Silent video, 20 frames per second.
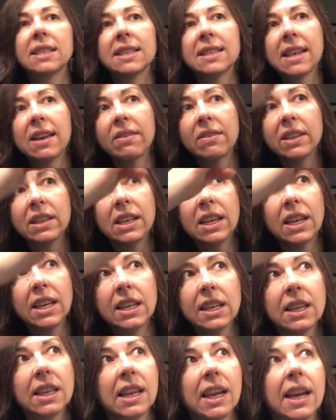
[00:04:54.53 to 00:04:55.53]
7,
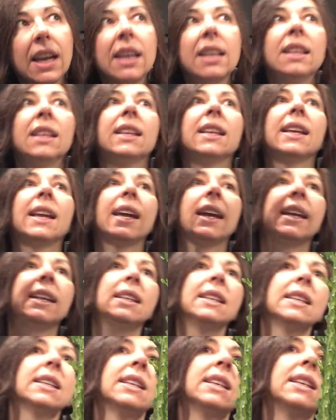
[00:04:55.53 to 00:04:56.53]
8, 9,
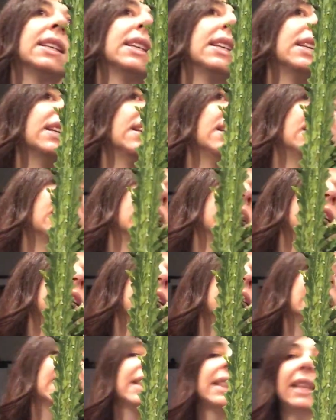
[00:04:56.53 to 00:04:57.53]
10,
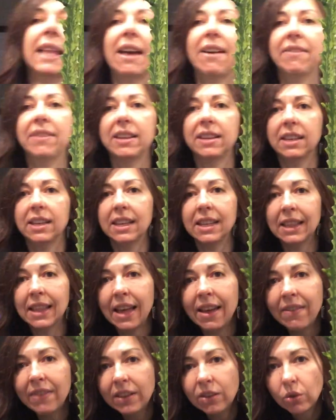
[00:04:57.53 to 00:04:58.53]

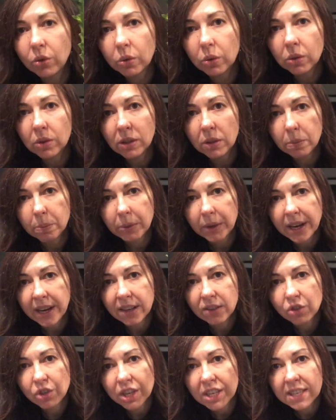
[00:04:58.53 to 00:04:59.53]
11 total
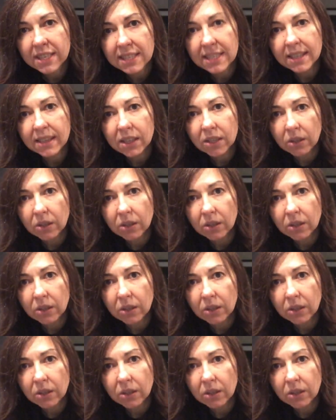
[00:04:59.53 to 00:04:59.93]
branches, and it's